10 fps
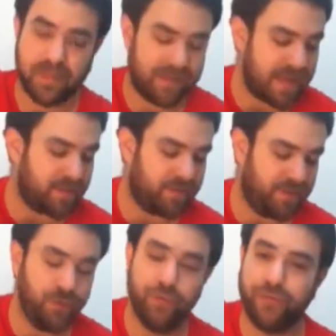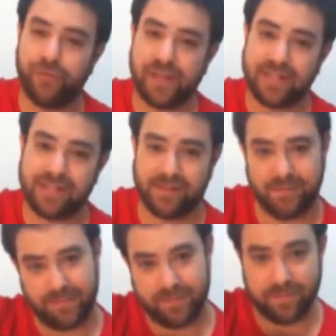Now, 2 frets
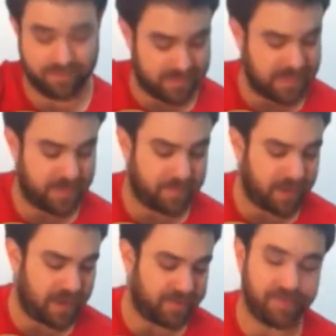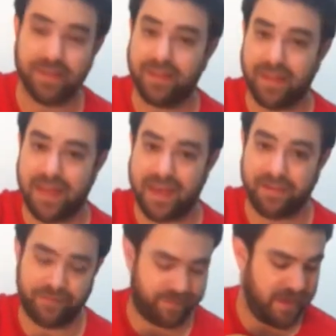above the
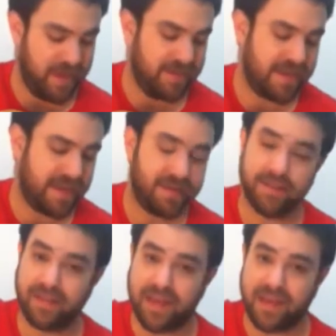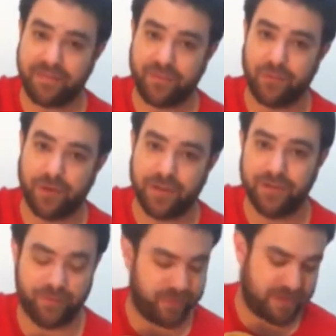F, take the F chord
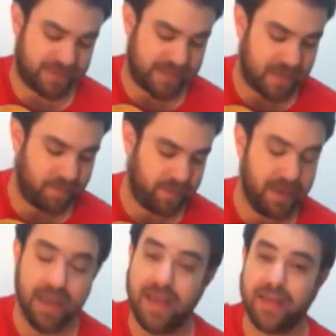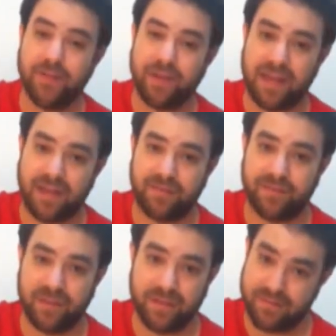2 frets up, and you
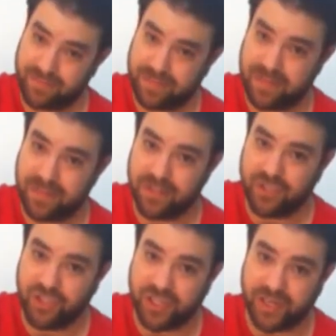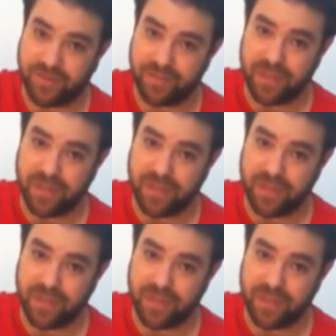have G.